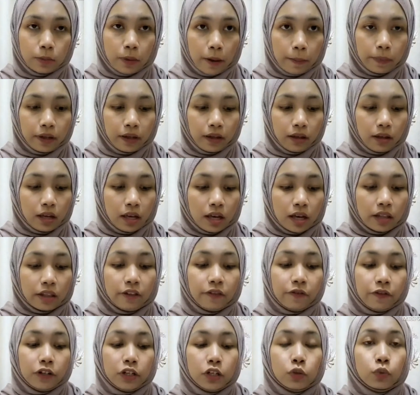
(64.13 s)
paper. The
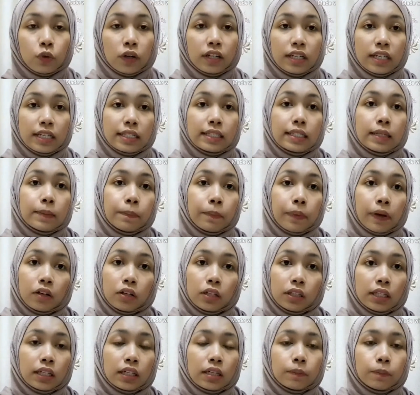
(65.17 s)
first one is the
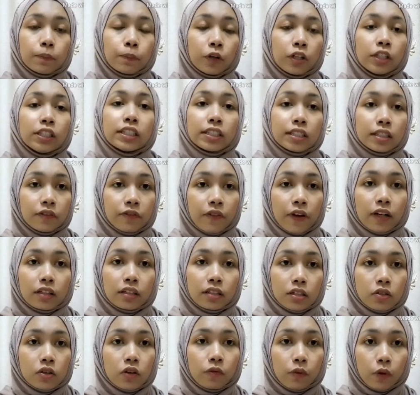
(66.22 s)
political
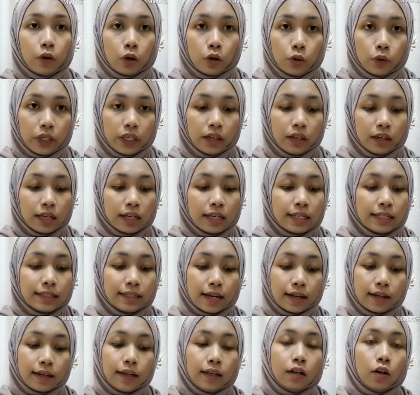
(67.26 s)
factors of borrowing,
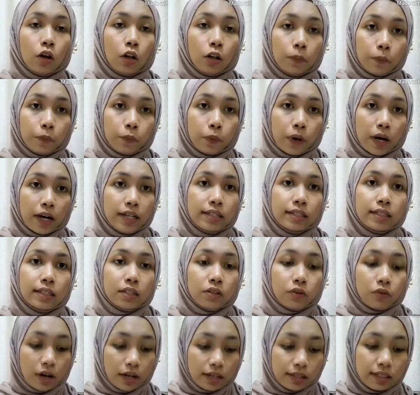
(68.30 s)
second, oil prices
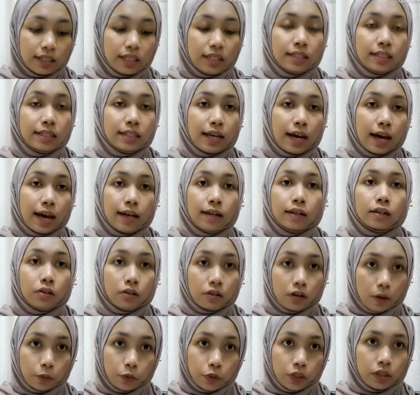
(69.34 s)
crisis, and
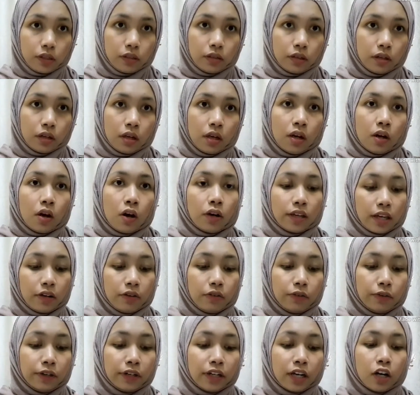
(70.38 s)
corruption. Okay,
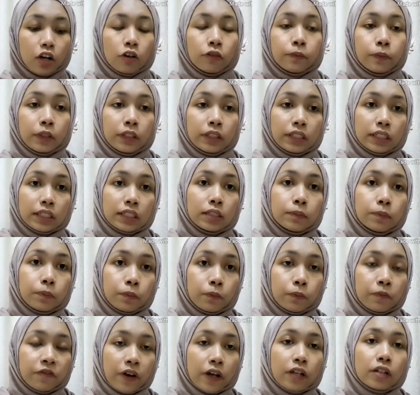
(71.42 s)
in regard of political
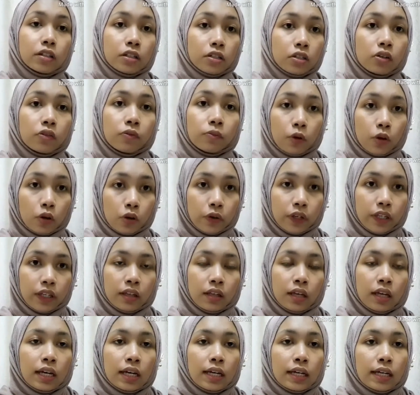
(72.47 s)
factors of borrowing,